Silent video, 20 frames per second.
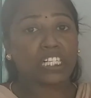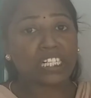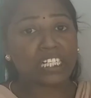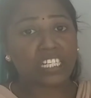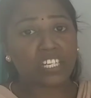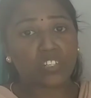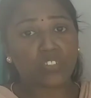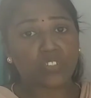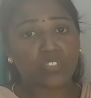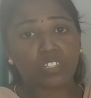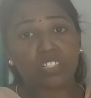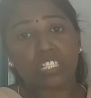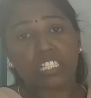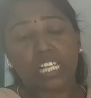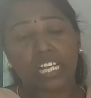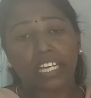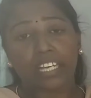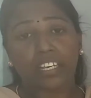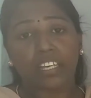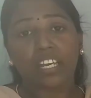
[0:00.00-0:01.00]
conditions
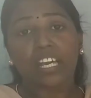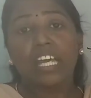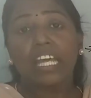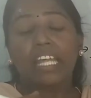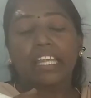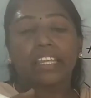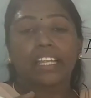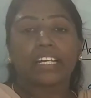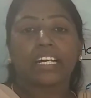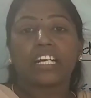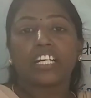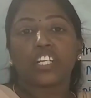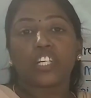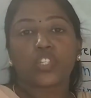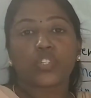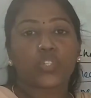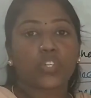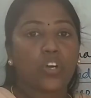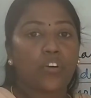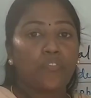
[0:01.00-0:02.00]
like the
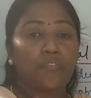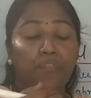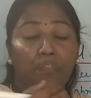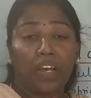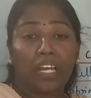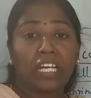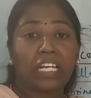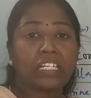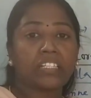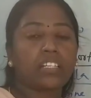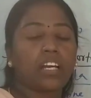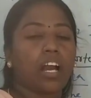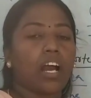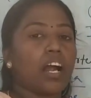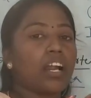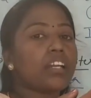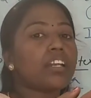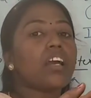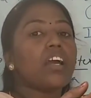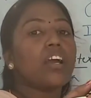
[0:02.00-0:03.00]
condition of fight
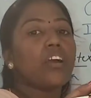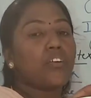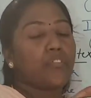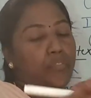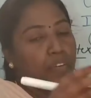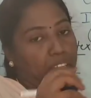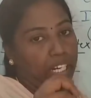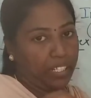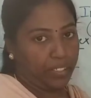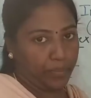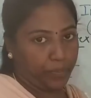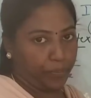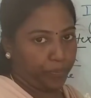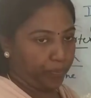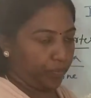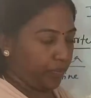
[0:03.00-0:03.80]
and fright.